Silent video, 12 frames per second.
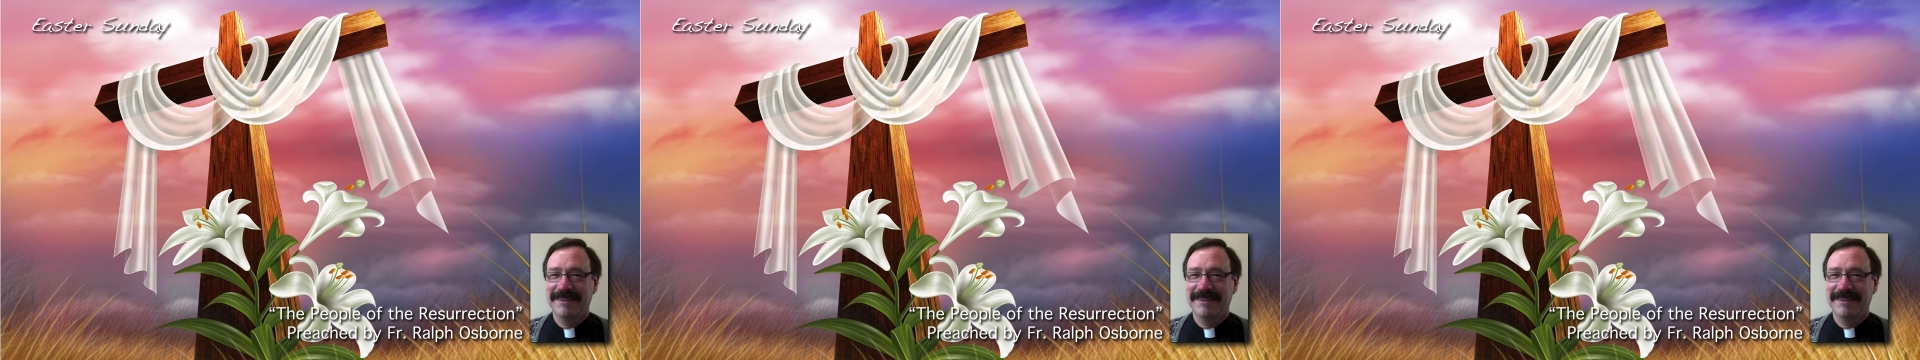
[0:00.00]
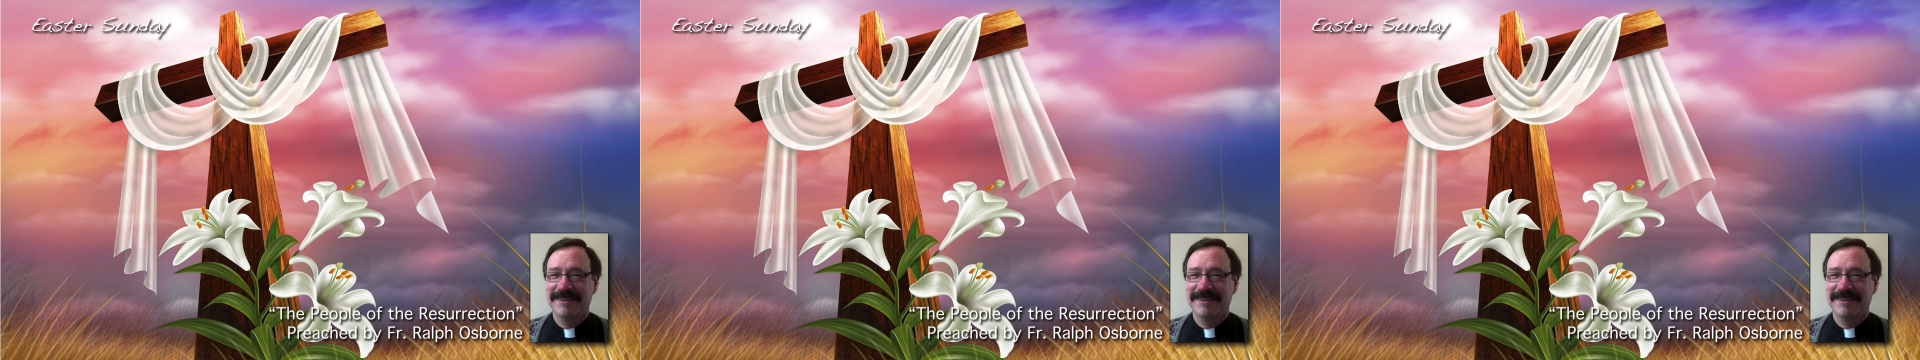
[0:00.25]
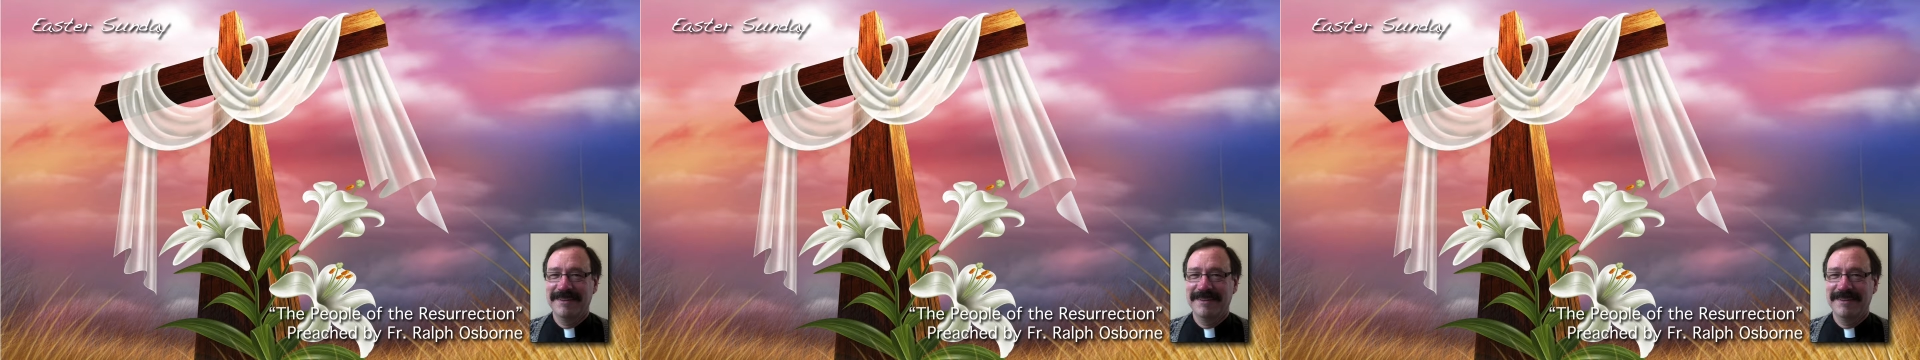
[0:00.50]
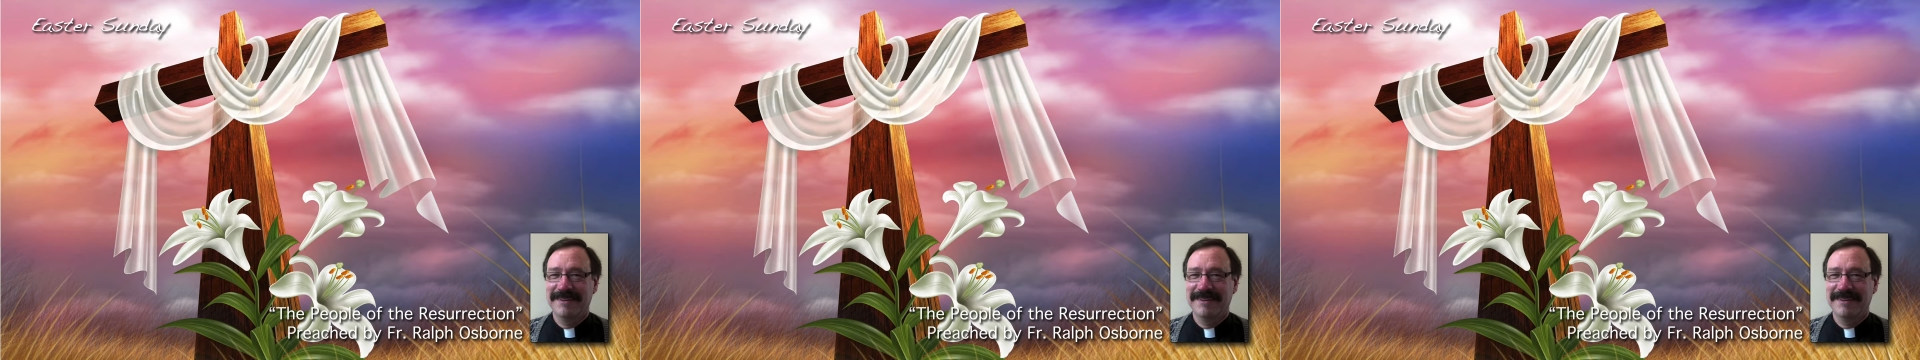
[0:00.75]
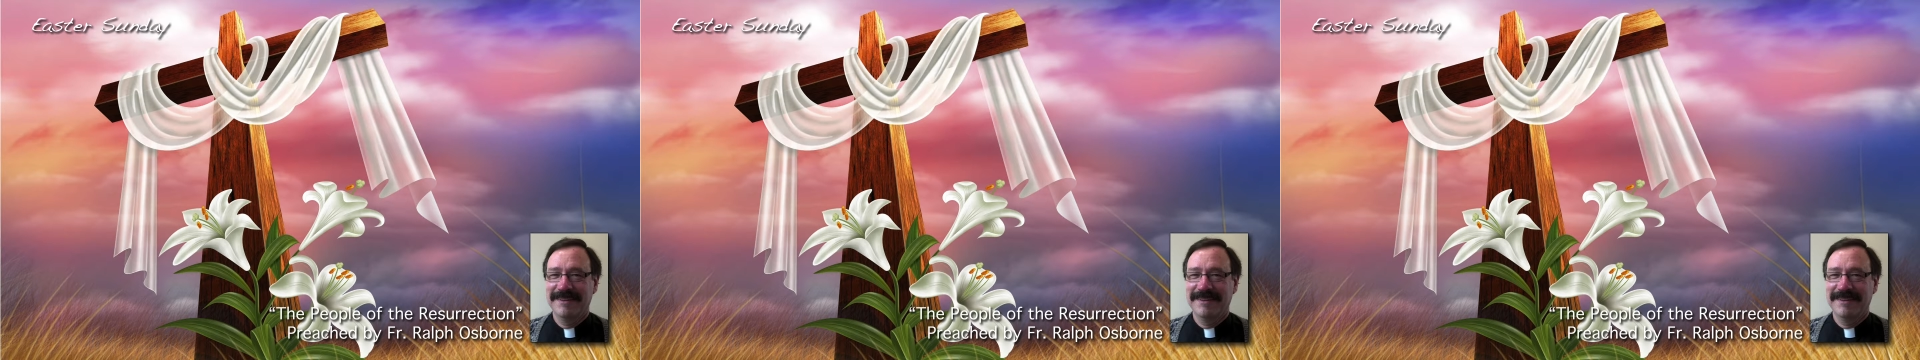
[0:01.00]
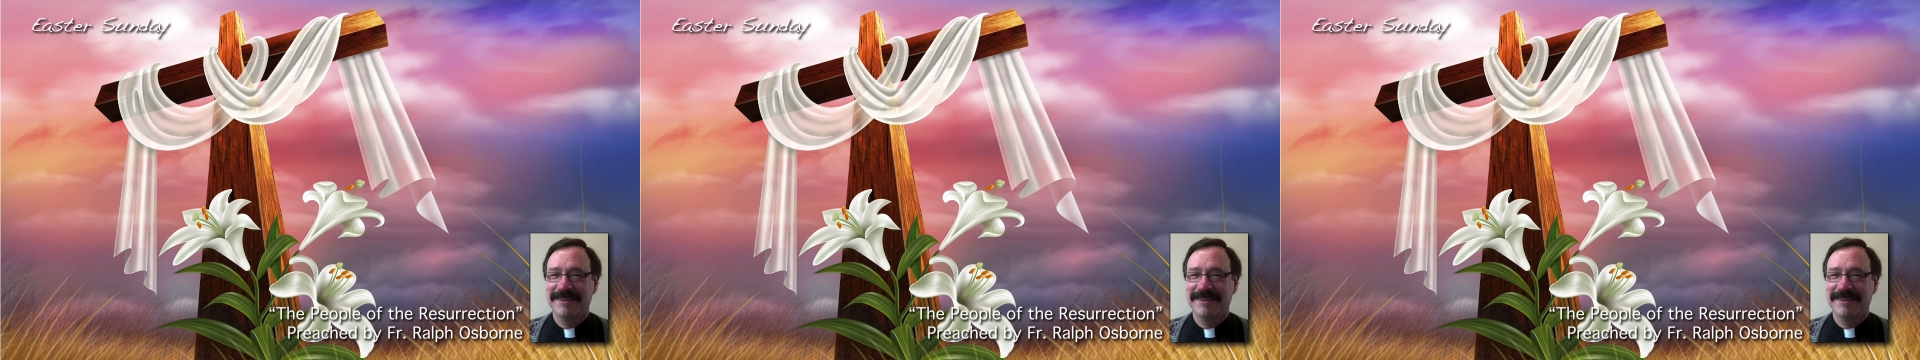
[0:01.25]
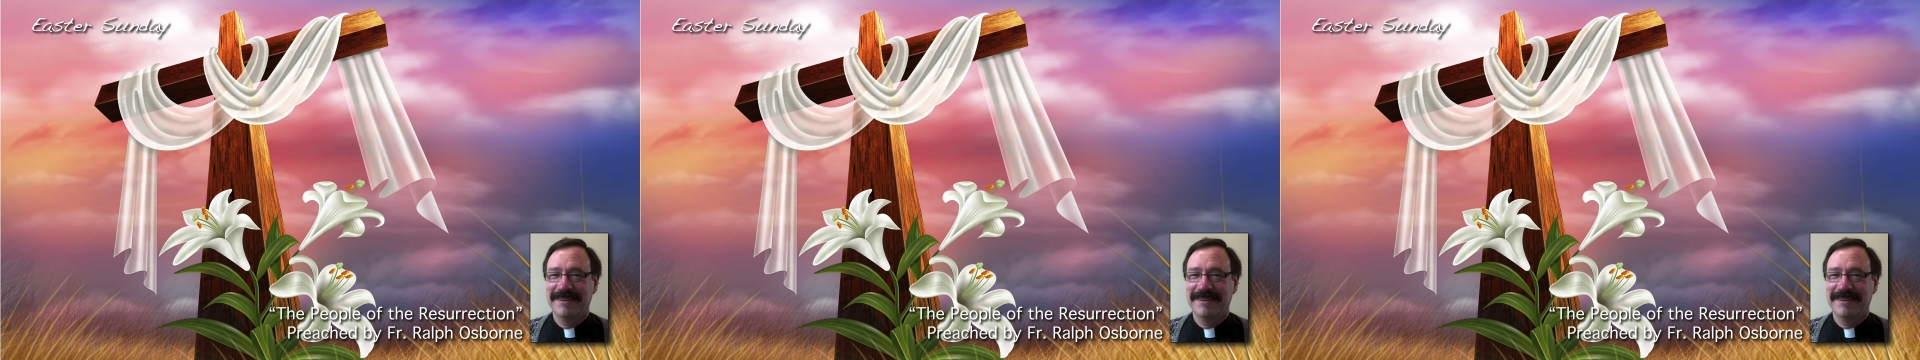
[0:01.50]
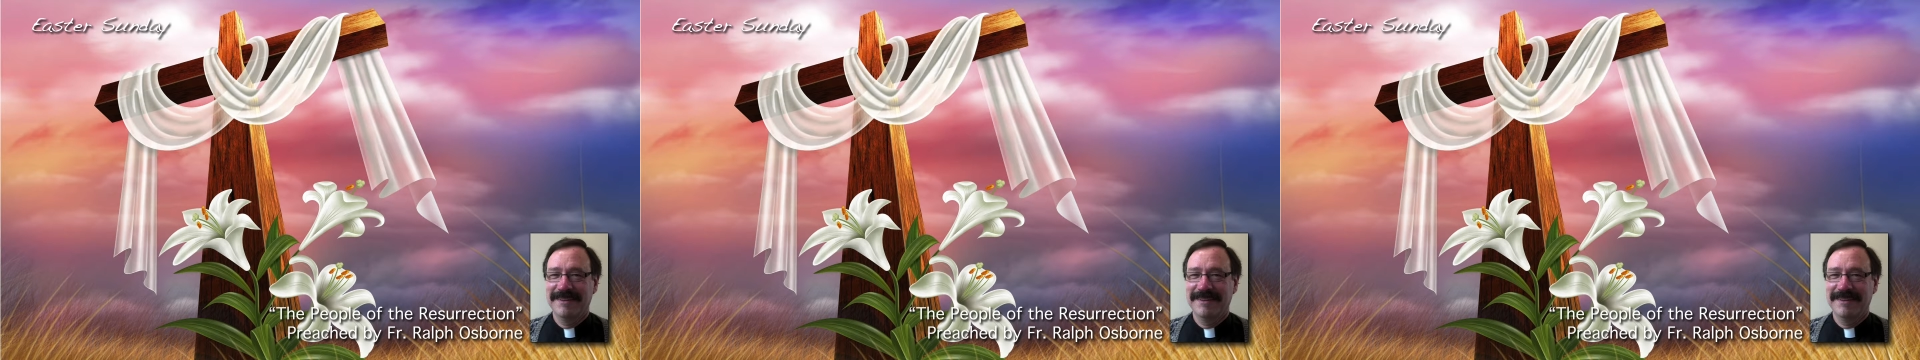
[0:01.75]

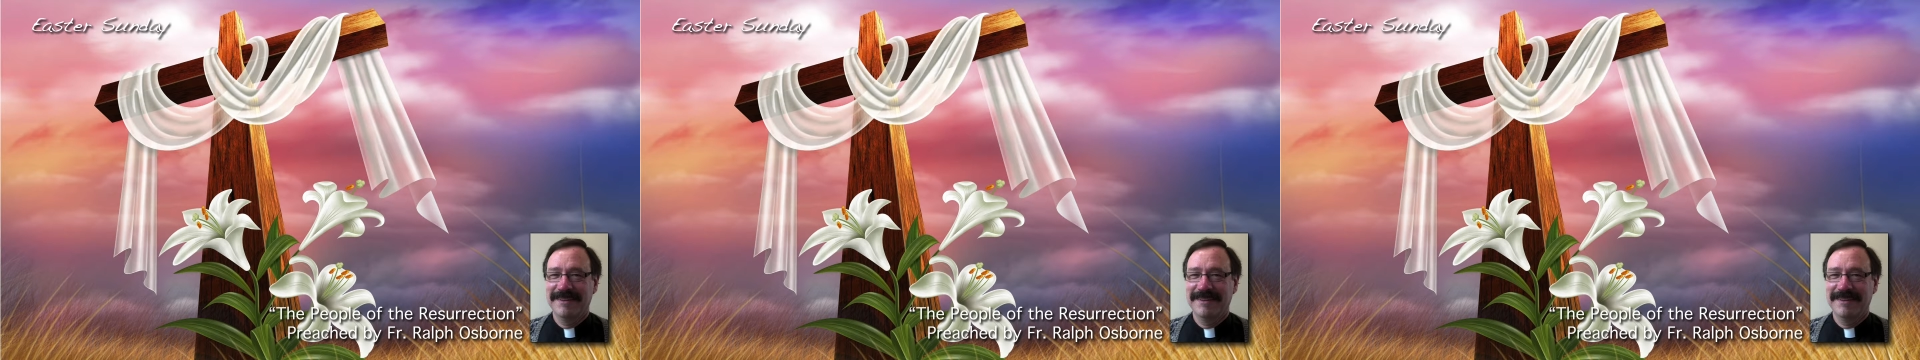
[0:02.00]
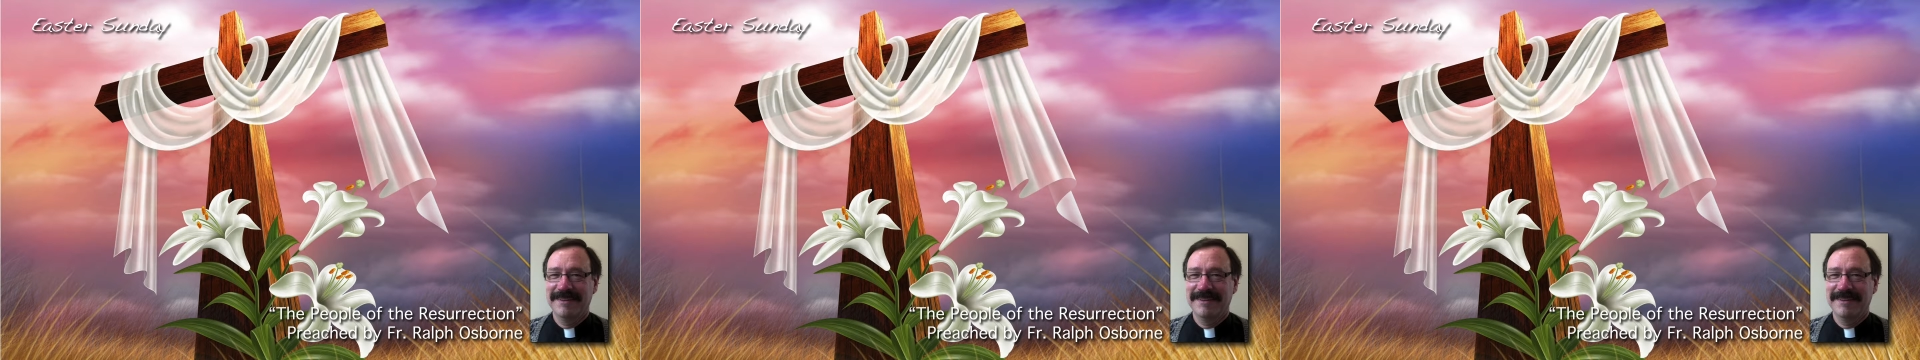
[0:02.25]
The face doesn't move, so there is nothing to read.